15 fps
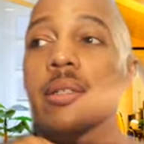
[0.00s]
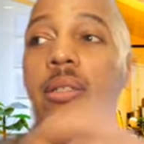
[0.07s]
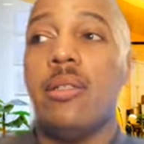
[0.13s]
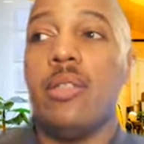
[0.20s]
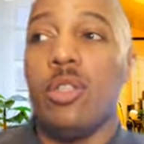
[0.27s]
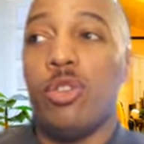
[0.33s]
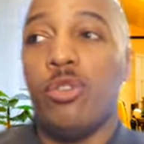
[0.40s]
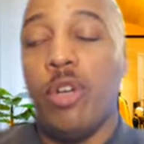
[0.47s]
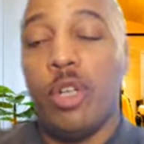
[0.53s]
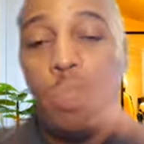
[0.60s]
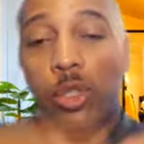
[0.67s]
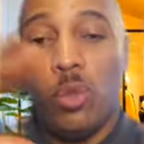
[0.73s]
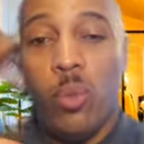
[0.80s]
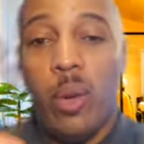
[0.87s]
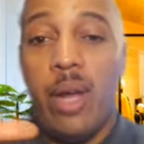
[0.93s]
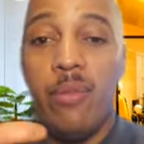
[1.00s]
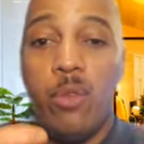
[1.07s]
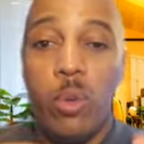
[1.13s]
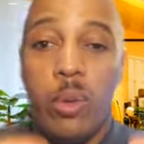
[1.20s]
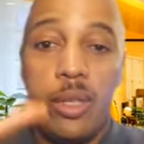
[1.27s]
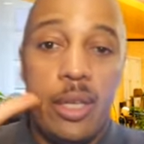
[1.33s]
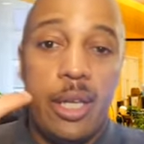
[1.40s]
the structured way of
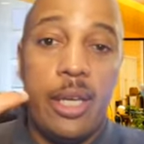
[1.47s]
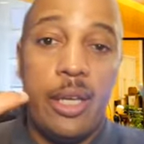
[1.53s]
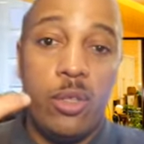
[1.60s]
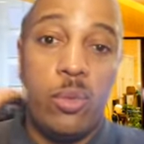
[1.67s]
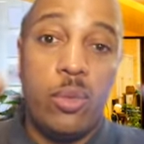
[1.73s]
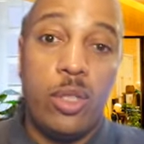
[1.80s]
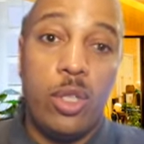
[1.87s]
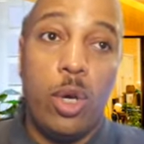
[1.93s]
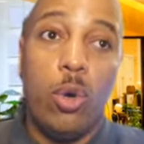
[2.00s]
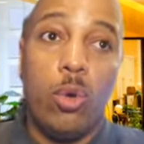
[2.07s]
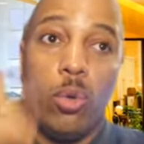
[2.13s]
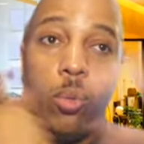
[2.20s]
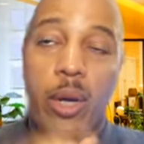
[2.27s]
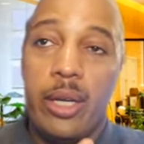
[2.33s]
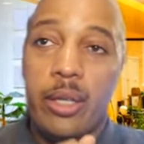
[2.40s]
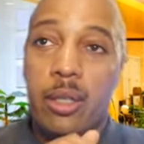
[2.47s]
doing things was the old way.